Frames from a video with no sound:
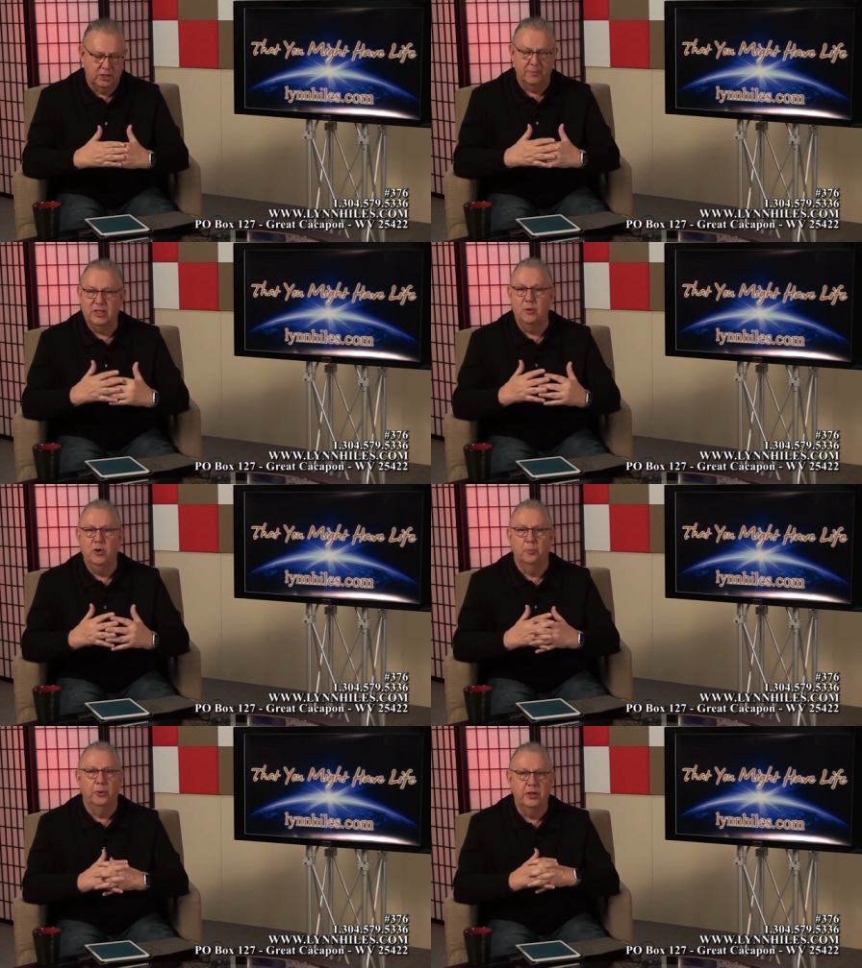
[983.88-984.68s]
Somebody said, Well,
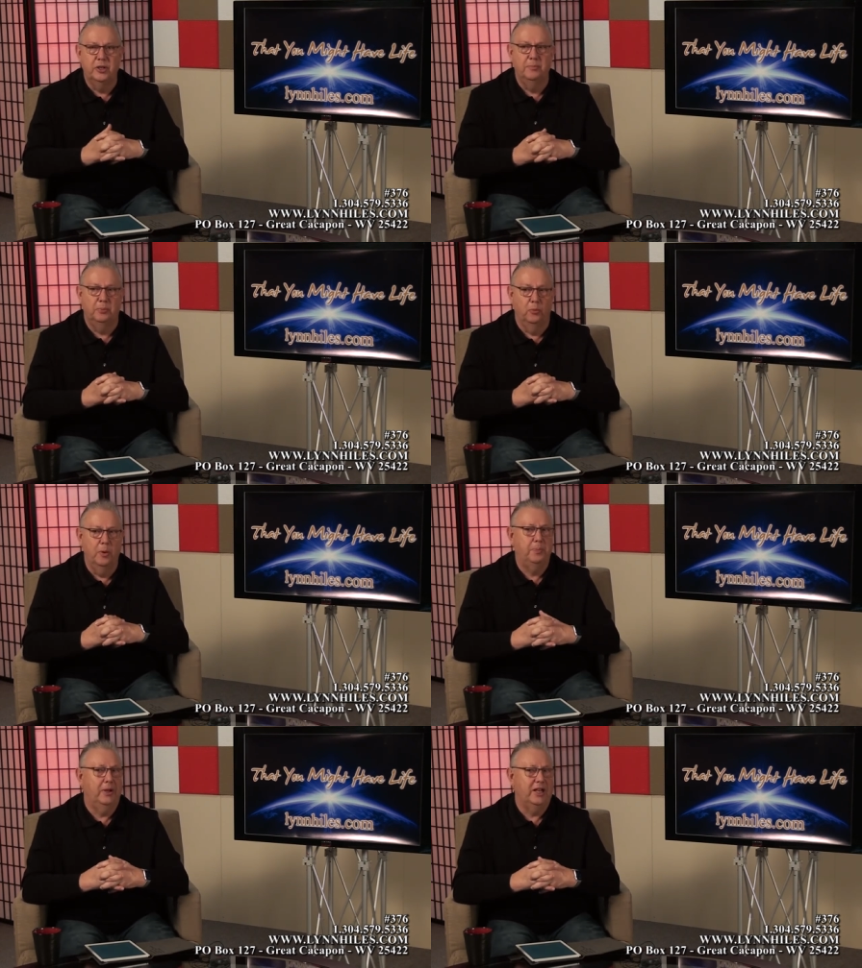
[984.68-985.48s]
you're preaching
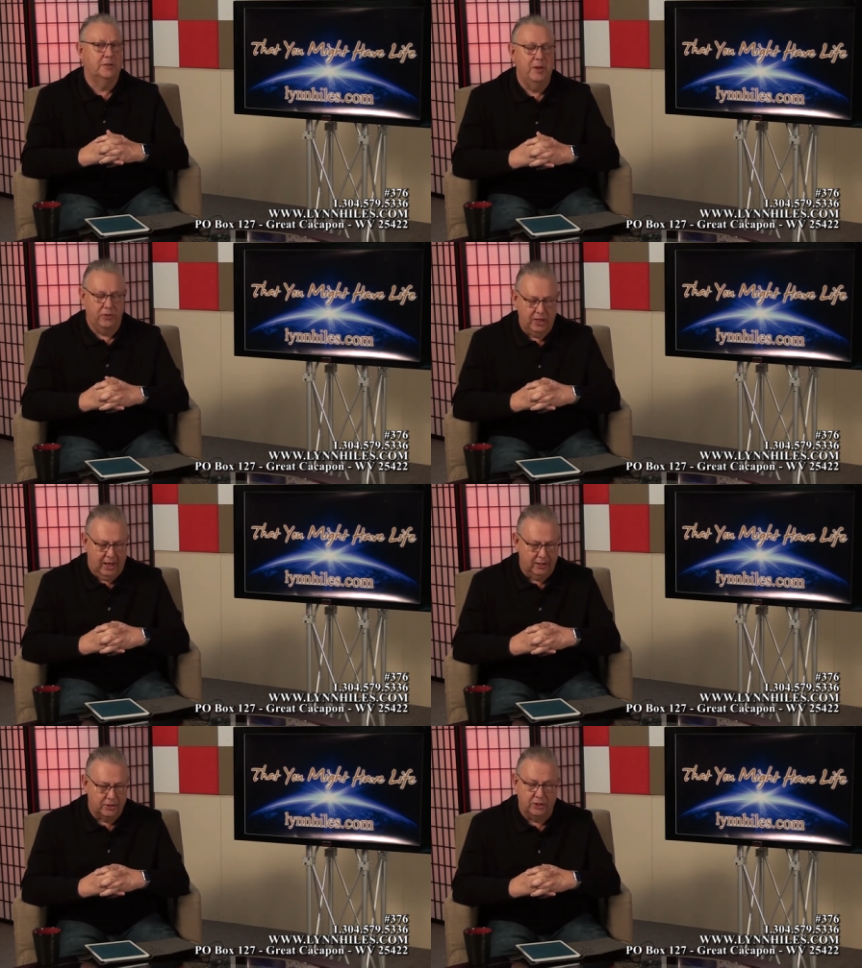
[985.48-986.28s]
replacement
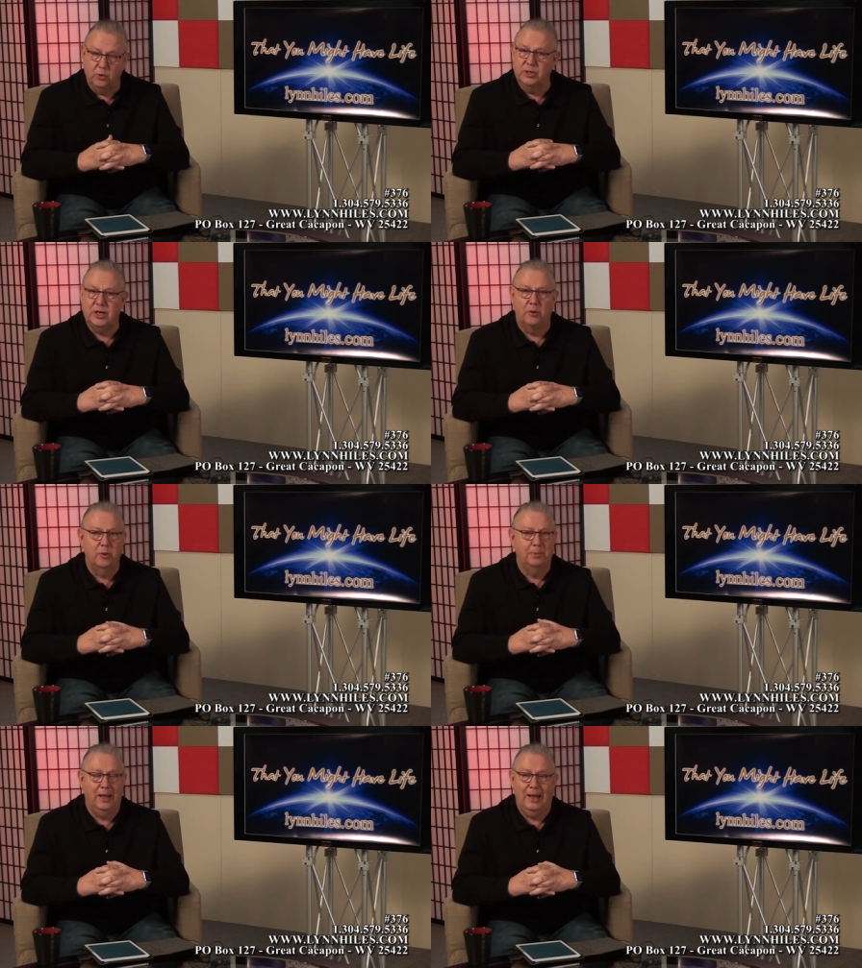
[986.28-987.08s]
theology, to which I
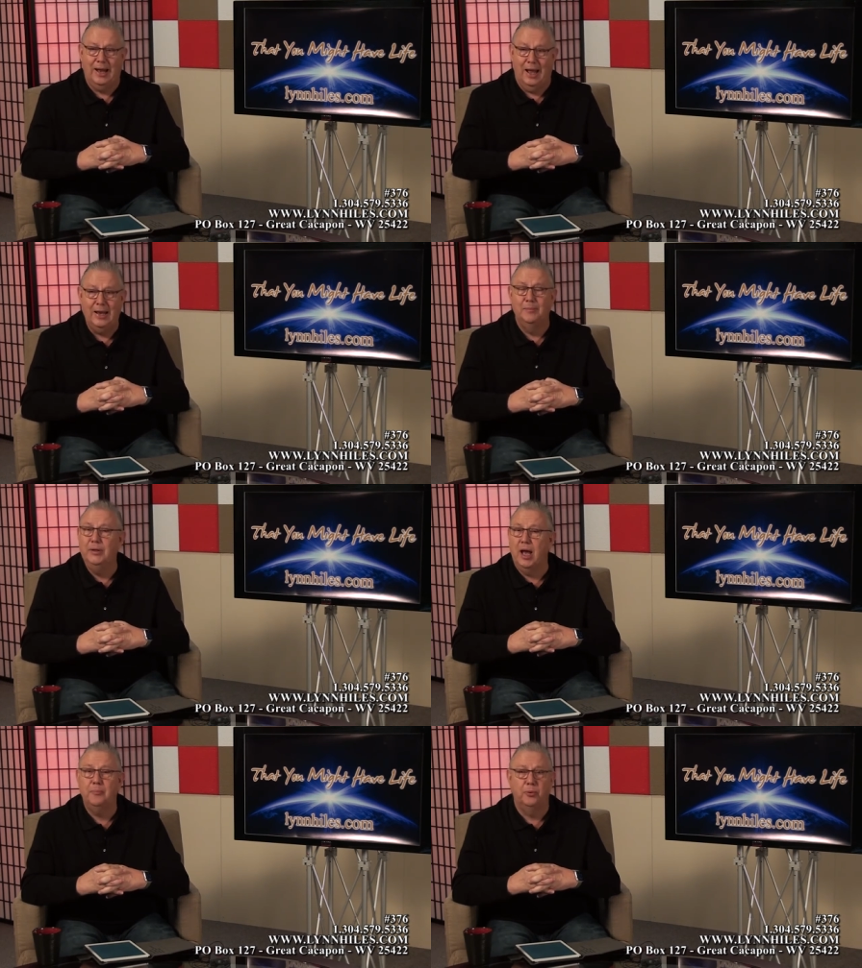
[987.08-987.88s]
reply, I am
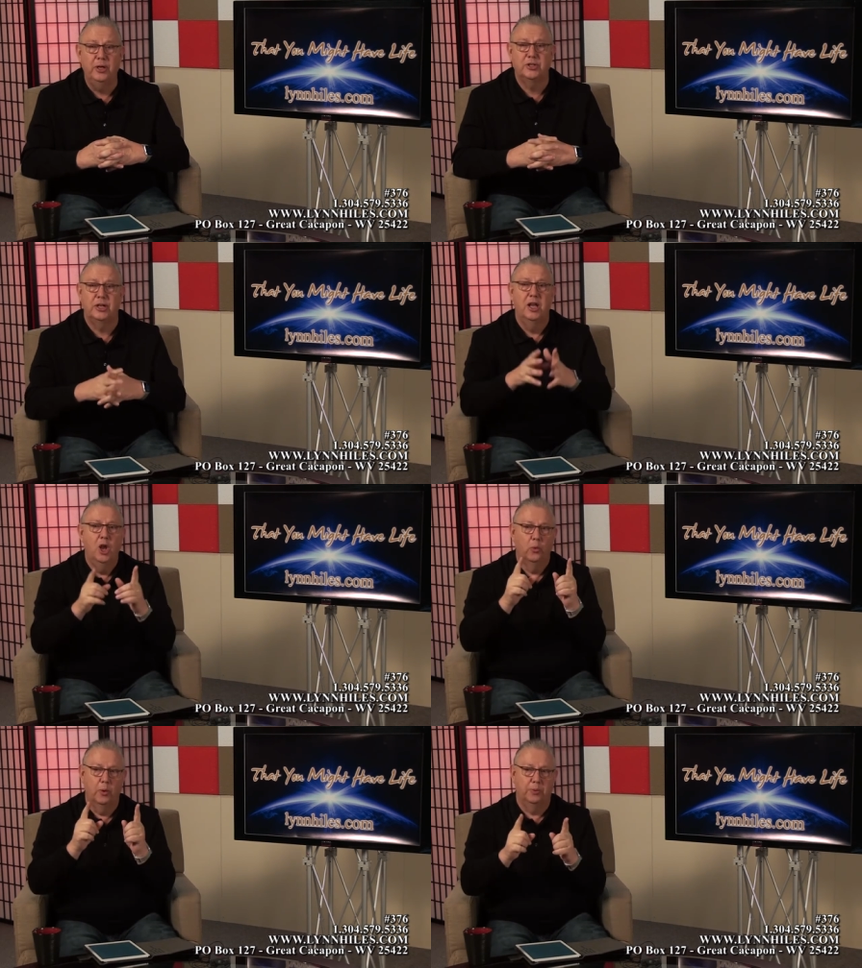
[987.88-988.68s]
not preaching
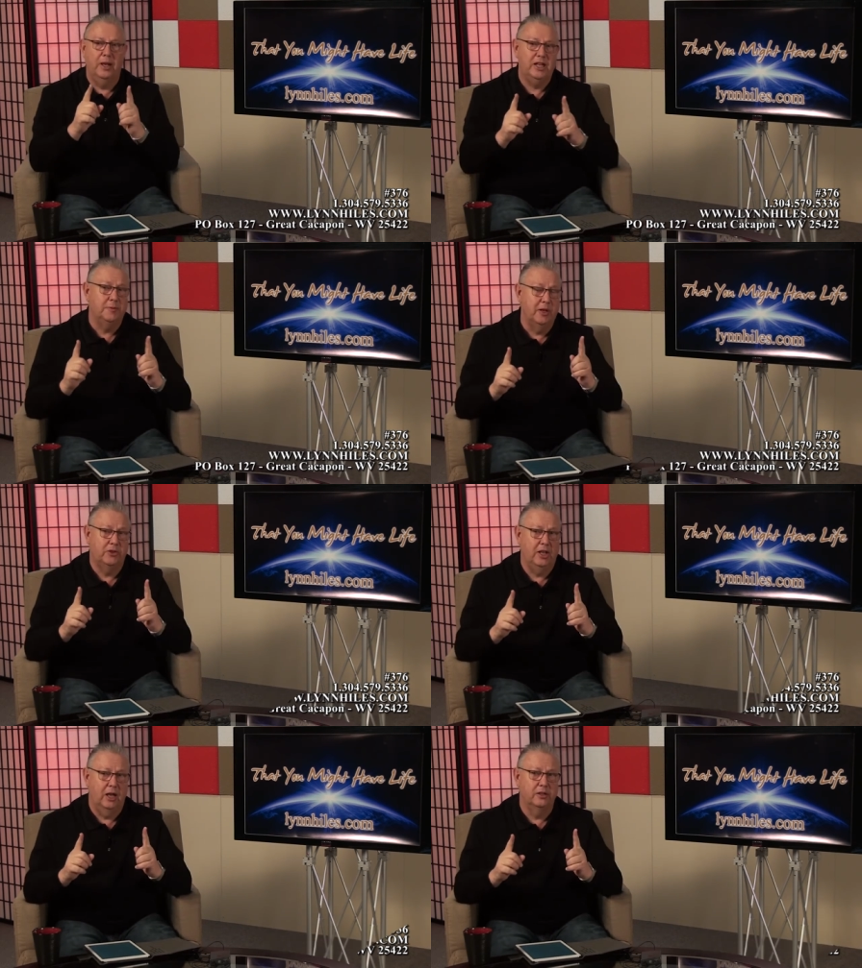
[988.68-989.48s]
replacement
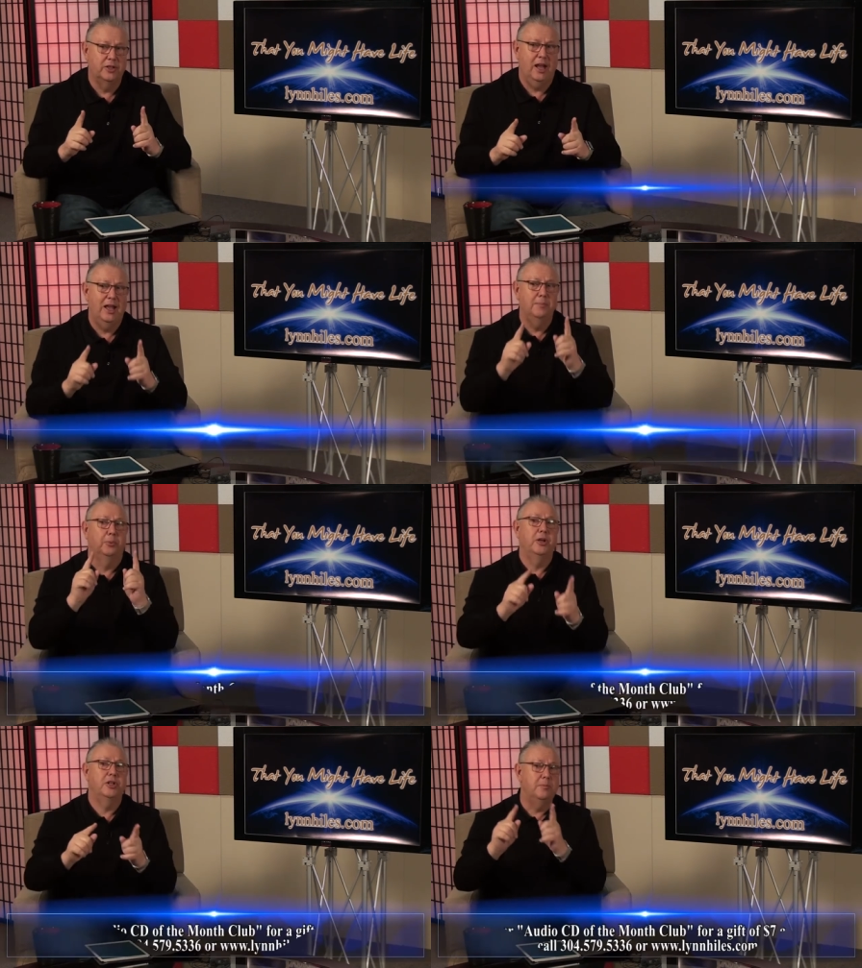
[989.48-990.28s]
theology. I am
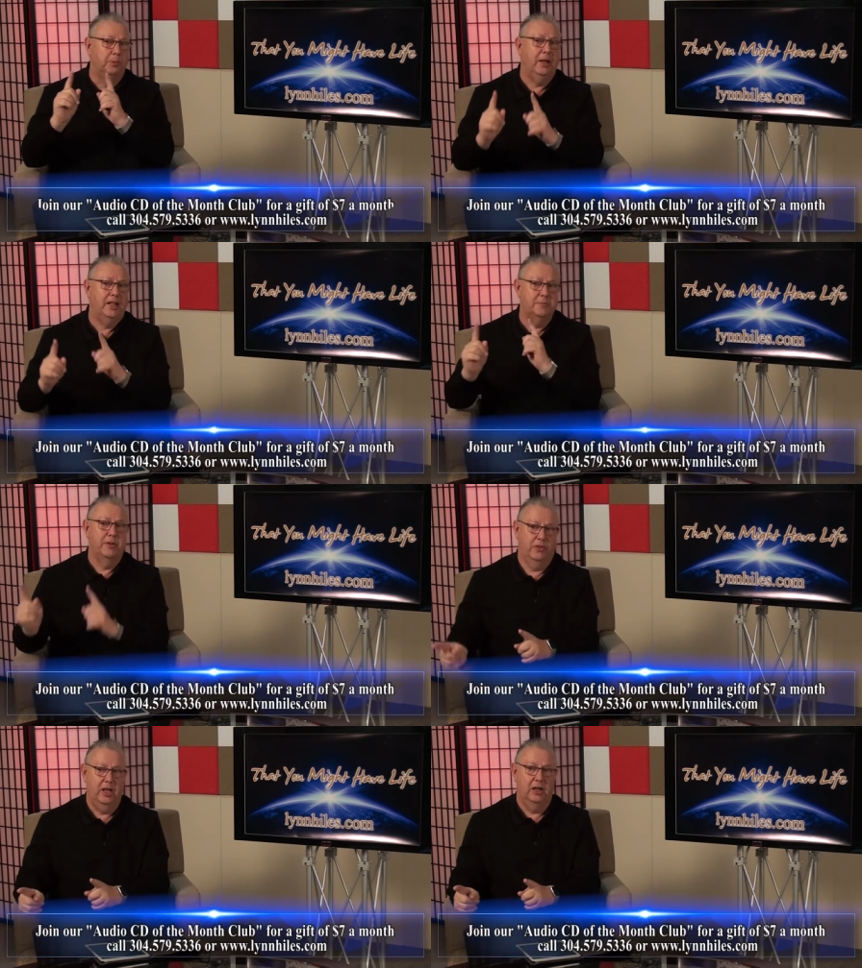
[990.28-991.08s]
preaching
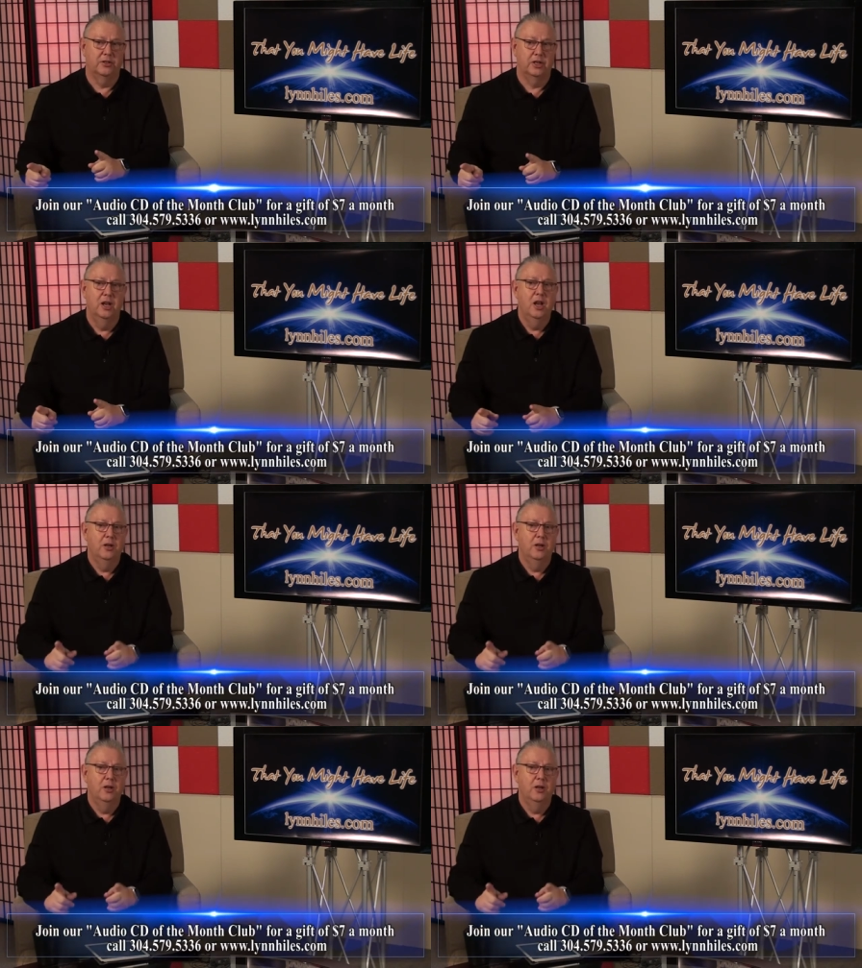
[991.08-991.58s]
placement theology.